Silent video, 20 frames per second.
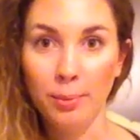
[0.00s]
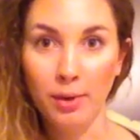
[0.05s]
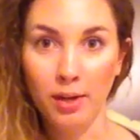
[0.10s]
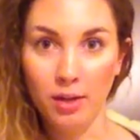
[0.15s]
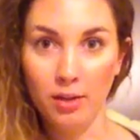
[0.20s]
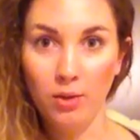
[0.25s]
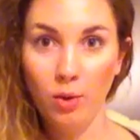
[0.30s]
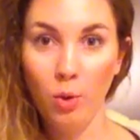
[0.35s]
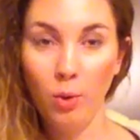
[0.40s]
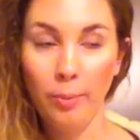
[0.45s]
out
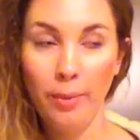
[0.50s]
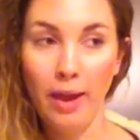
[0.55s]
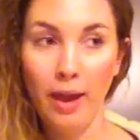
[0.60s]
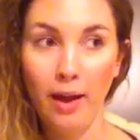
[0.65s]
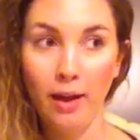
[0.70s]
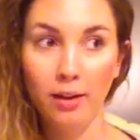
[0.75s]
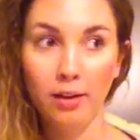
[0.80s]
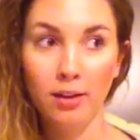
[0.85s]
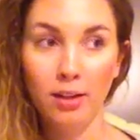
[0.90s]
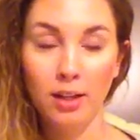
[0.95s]
of the whole
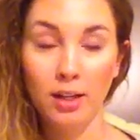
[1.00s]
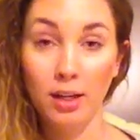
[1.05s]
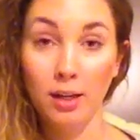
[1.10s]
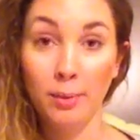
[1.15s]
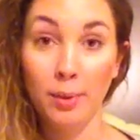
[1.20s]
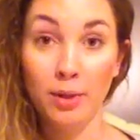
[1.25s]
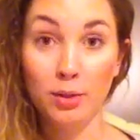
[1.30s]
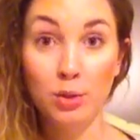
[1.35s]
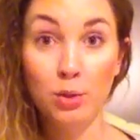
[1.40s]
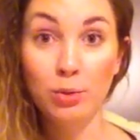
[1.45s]
bag, and I
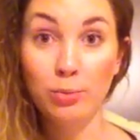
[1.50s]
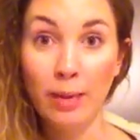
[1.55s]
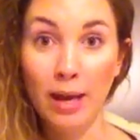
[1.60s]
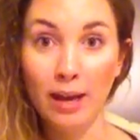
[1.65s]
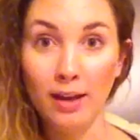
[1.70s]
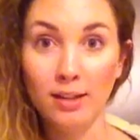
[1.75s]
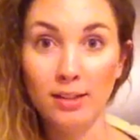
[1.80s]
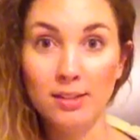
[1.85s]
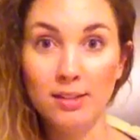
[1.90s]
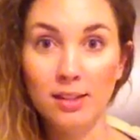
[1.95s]
bought 2
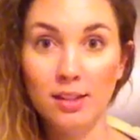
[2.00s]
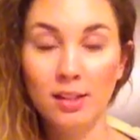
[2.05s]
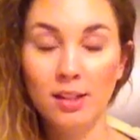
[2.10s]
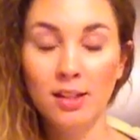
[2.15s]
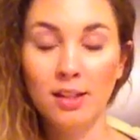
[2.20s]
bags.